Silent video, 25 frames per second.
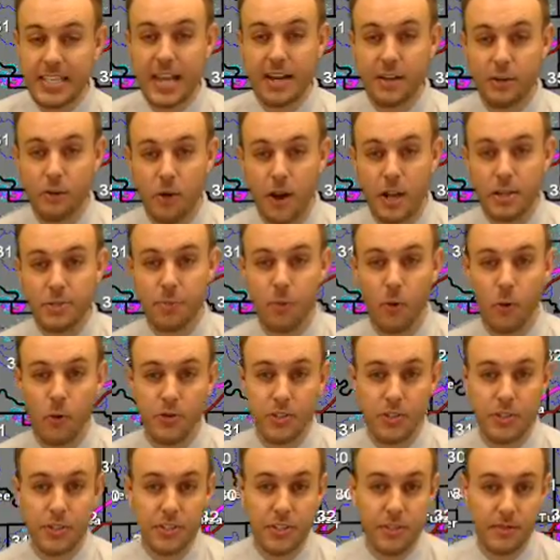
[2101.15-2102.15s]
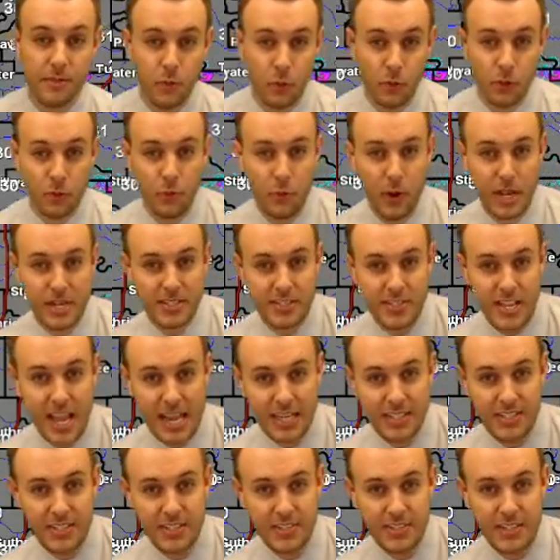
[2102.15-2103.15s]
down across portions of northwest
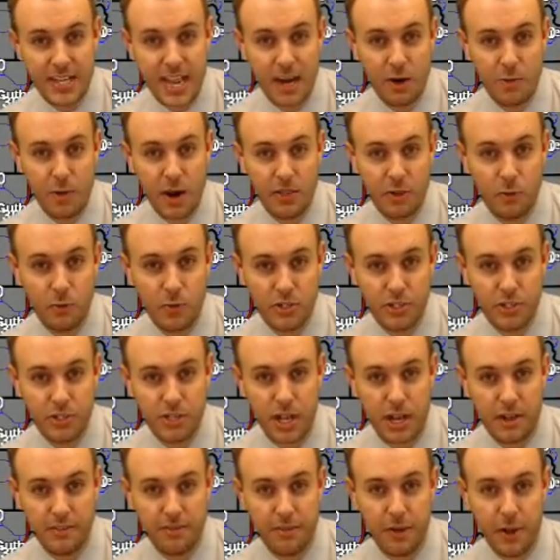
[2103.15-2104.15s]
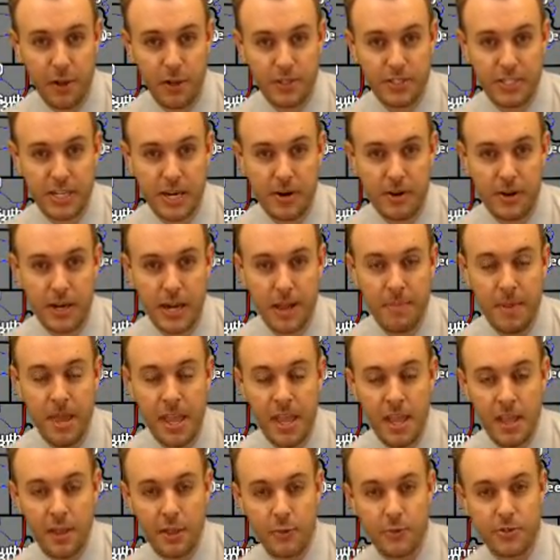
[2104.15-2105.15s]
Texas, down around the Wichita Falls area,
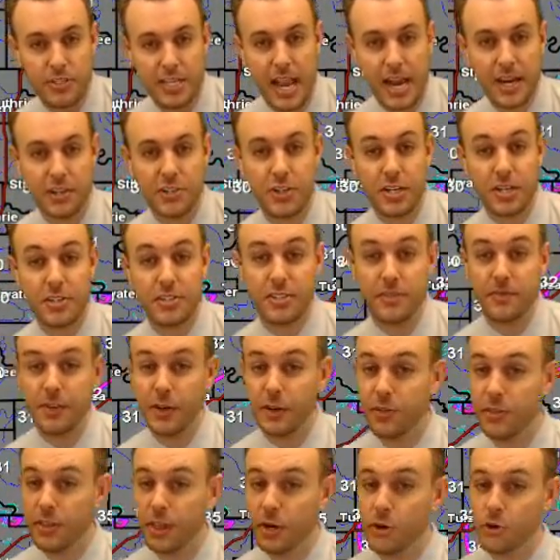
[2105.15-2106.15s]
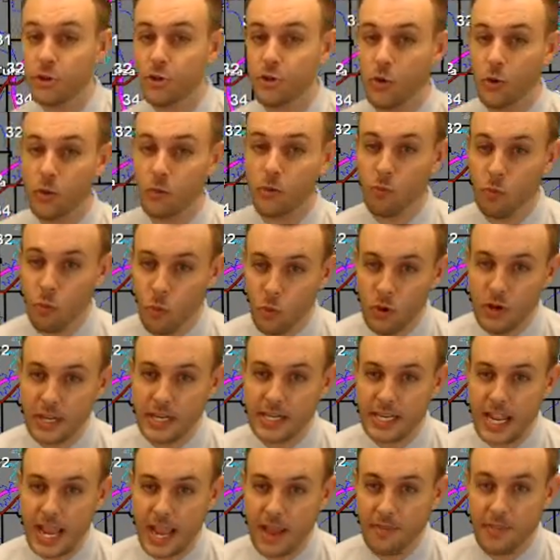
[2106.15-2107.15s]
there was actually a severe thunderstorm
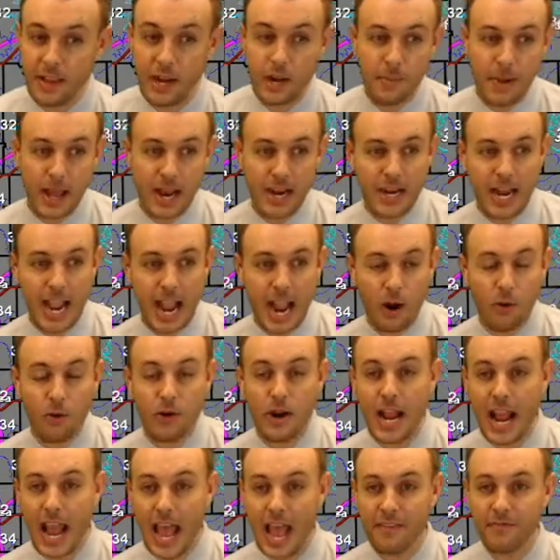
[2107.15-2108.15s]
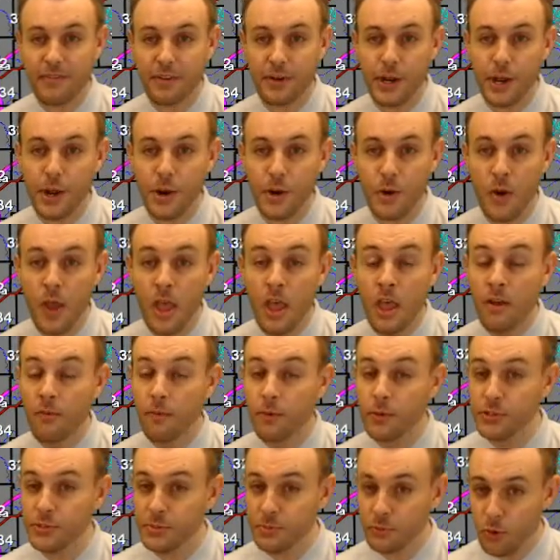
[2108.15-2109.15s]
warning down there about an hour and a half ago
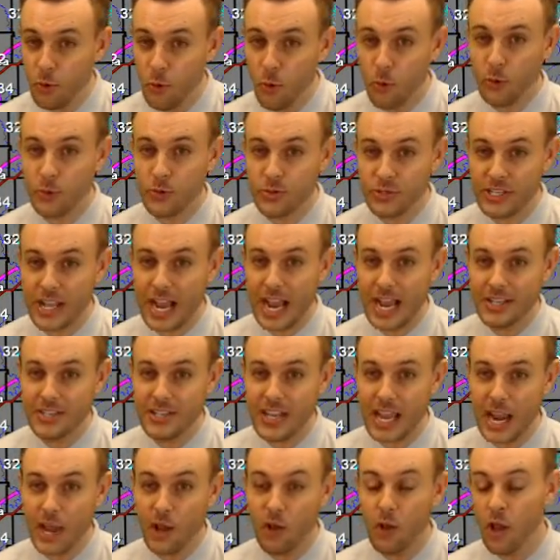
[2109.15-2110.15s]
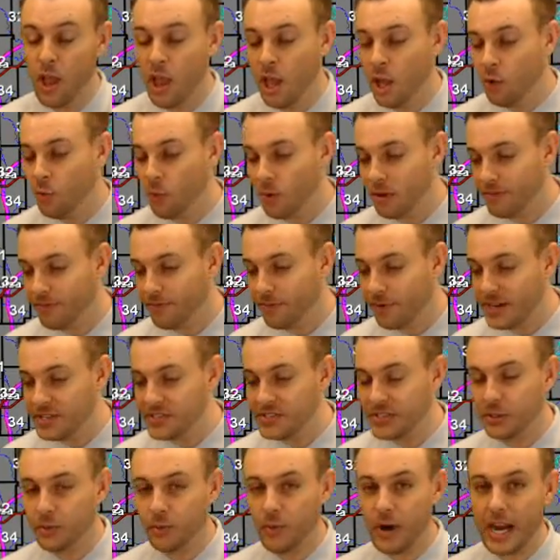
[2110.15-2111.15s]
for some quarter-size hail with
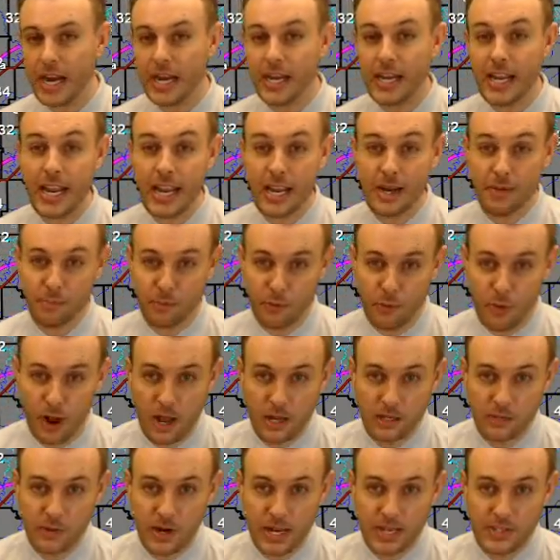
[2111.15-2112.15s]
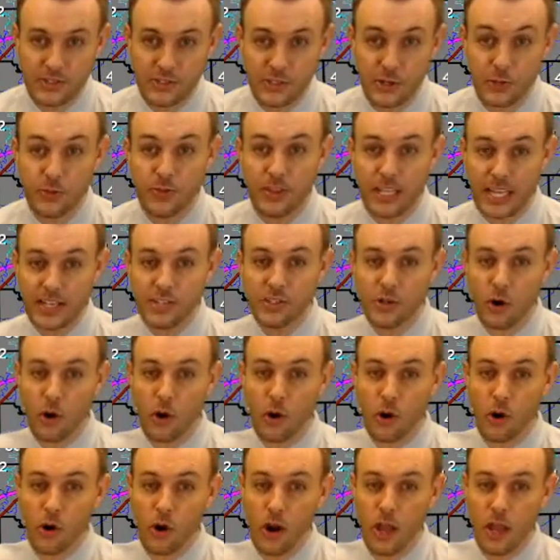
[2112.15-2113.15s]
freezing rain in progress. So these
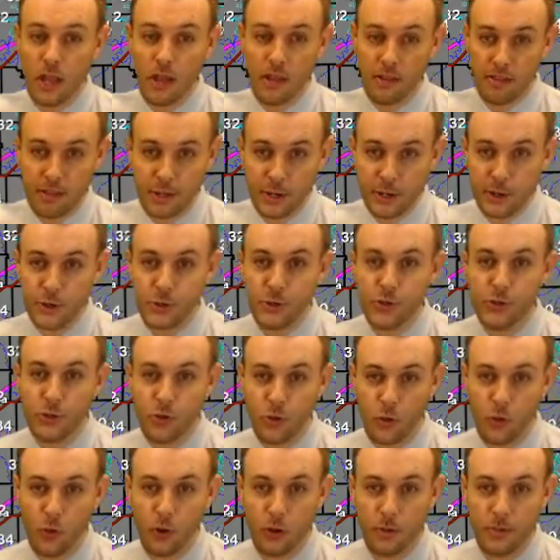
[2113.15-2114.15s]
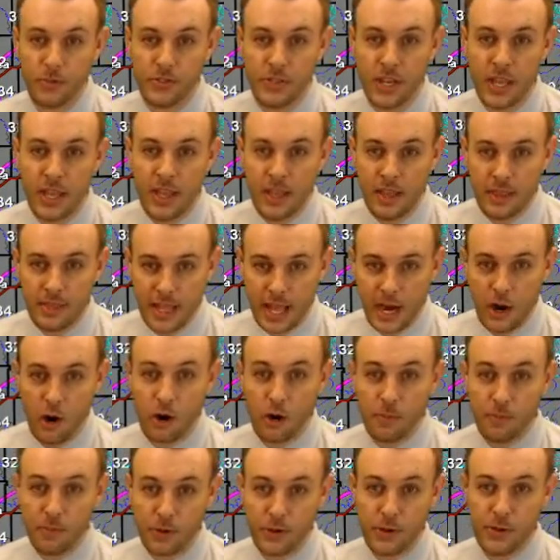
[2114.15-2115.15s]
are thunderstorms that
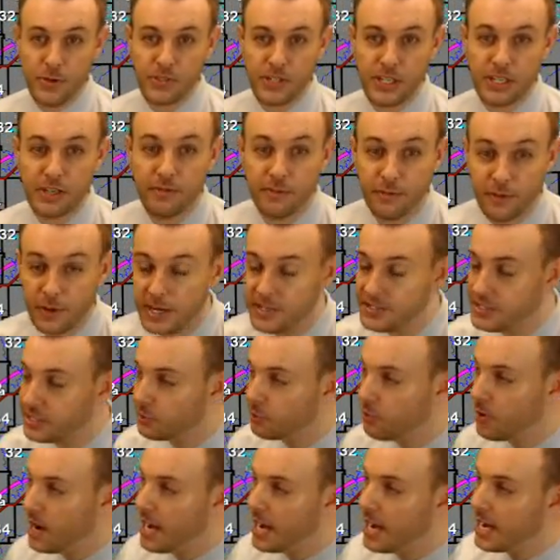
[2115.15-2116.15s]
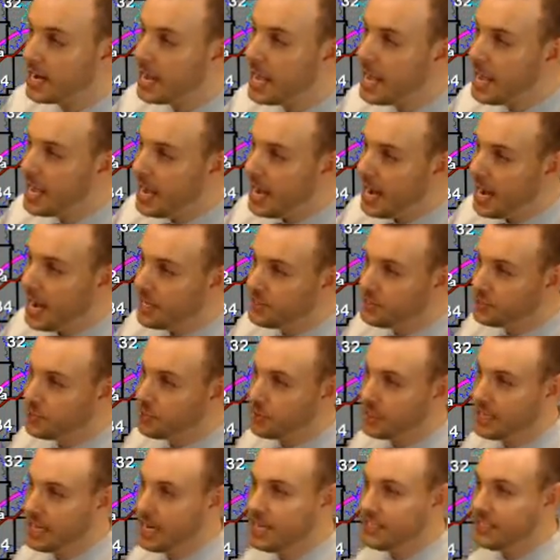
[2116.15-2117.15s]
are producing freezing rain. And
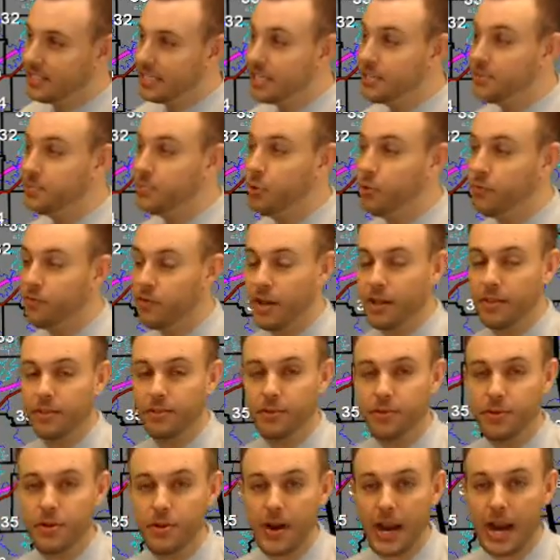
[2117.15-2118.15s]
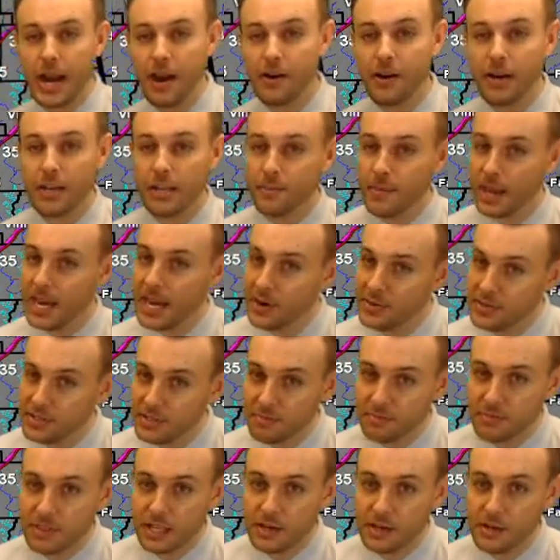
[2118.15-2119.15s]
so again, as these move on through your area, you may hear
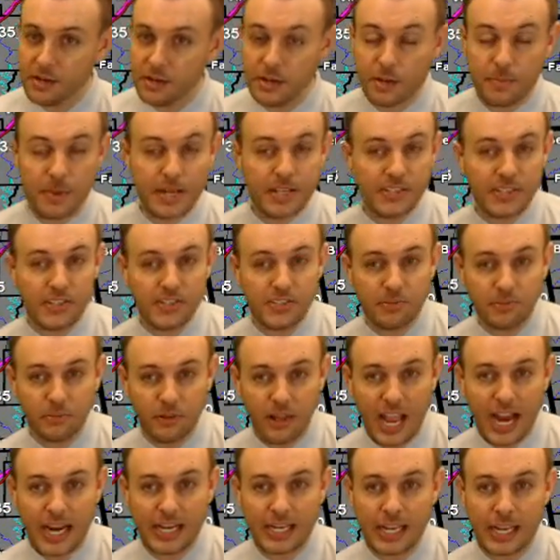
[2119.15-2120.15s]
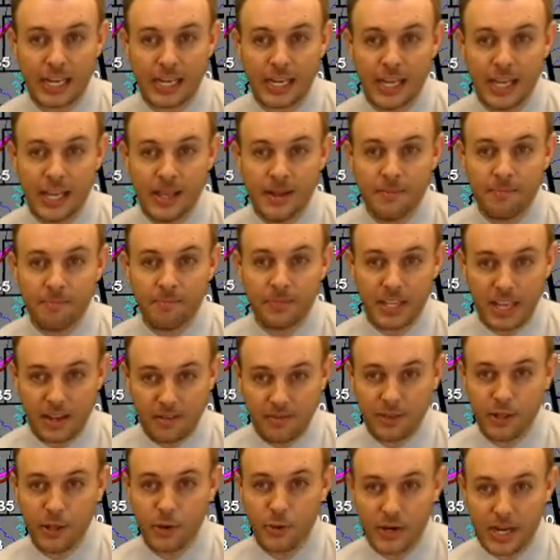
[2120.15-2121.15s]
some thunder, you may see some lightning,
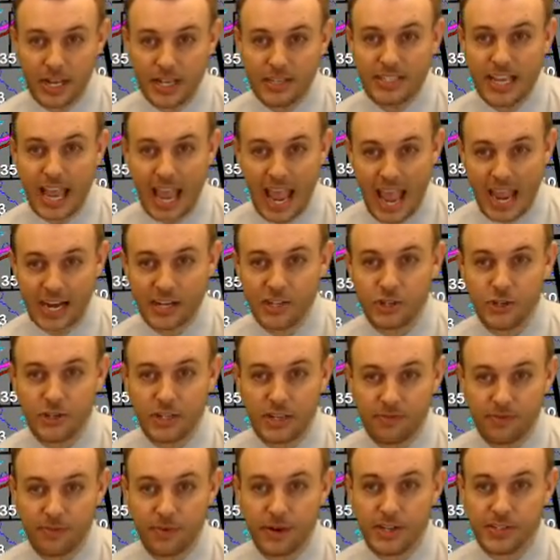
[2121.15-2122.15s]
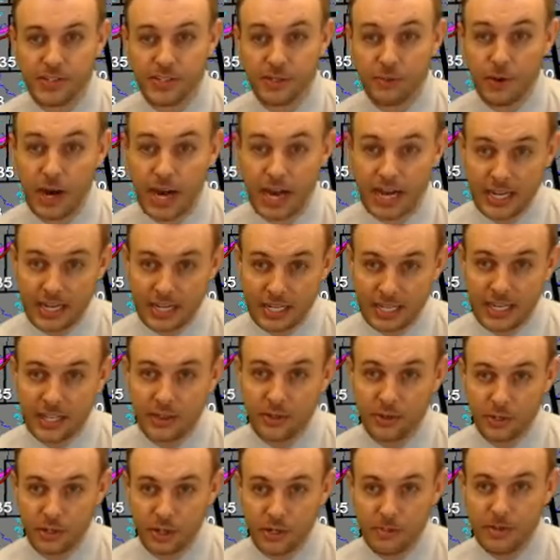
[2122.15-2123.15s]
even though it is actually freezing rain. And again,
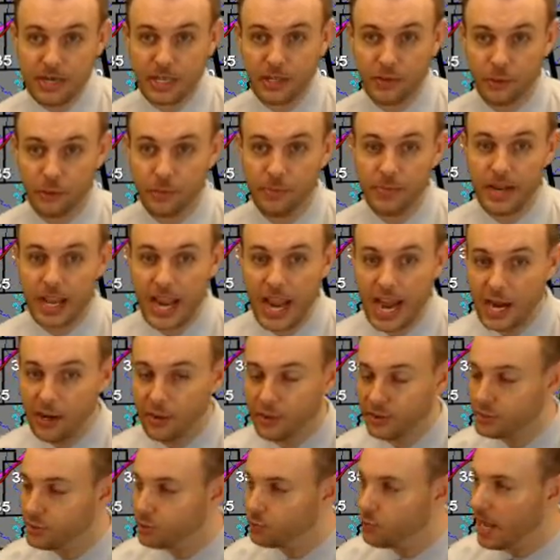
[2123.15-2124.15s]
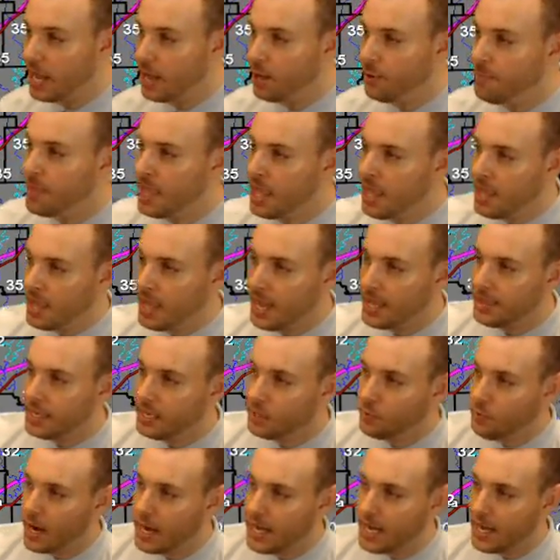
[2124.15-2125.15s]
there could be a little bit of hail as well. I
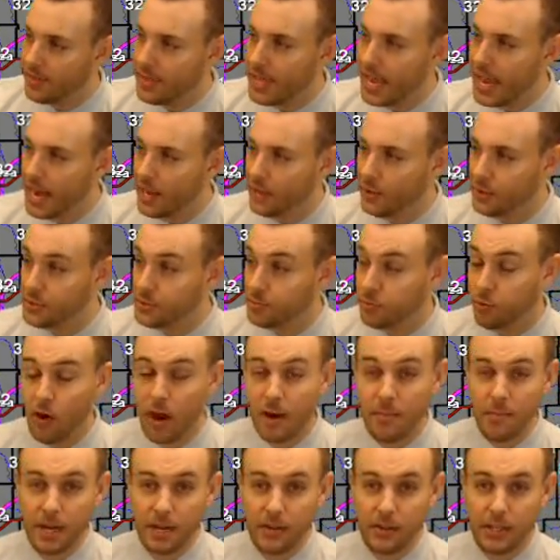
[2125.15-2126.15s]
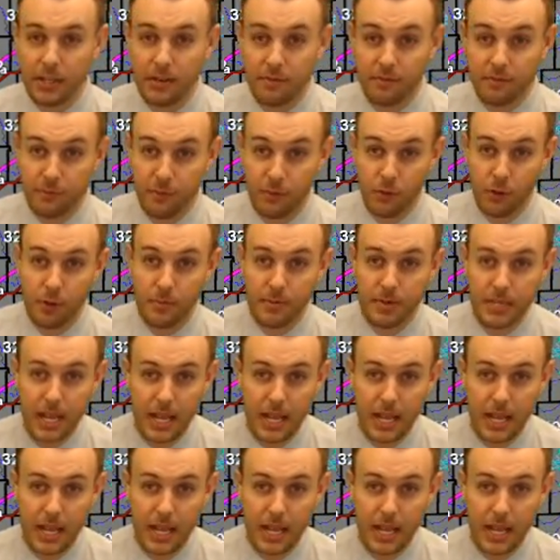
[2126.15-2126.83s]
think right now the hail is primarily confined